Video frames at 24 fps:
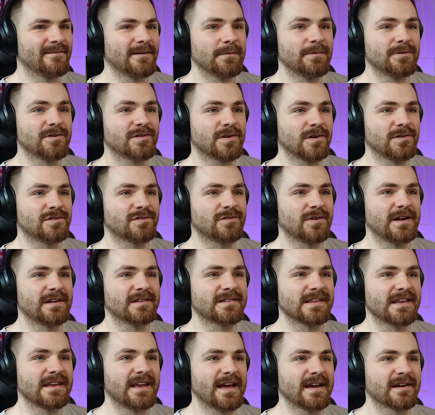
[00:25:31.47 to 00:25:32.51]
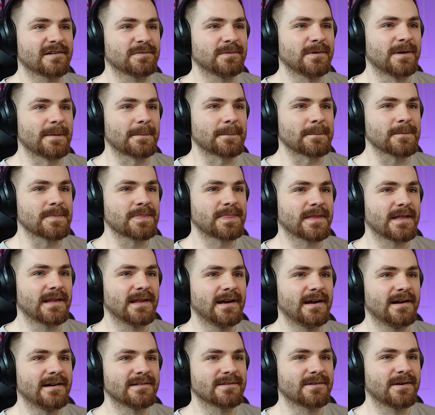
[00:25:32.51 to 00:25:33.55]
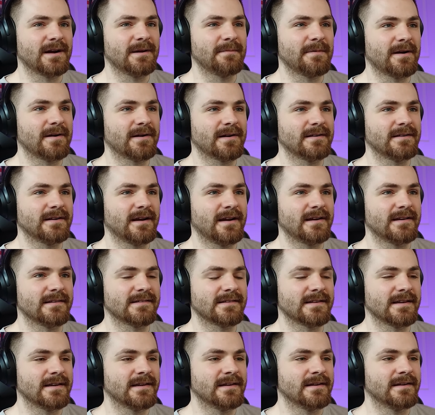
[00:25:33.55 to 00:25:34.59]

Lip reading: Wait, we're just going straight into the next one. The Last Great American Dynasty.